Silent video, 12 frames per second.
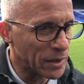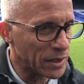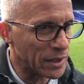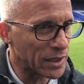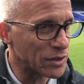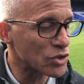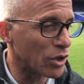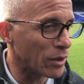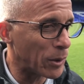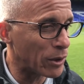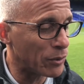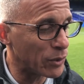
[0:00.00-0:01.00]
Uh, again,
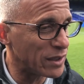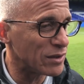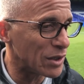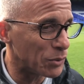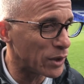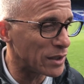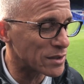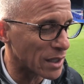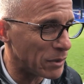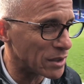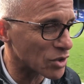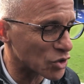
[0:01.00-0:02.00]
Scotty Pollock within uh, within
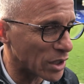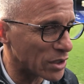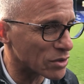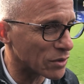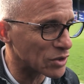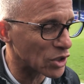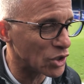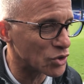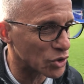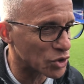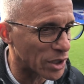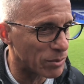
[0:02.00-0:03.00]
10 minutes of change
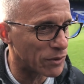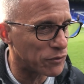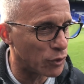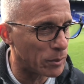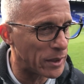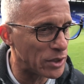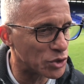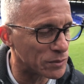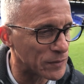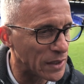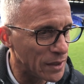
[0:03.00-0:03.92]
change the shape of the formation.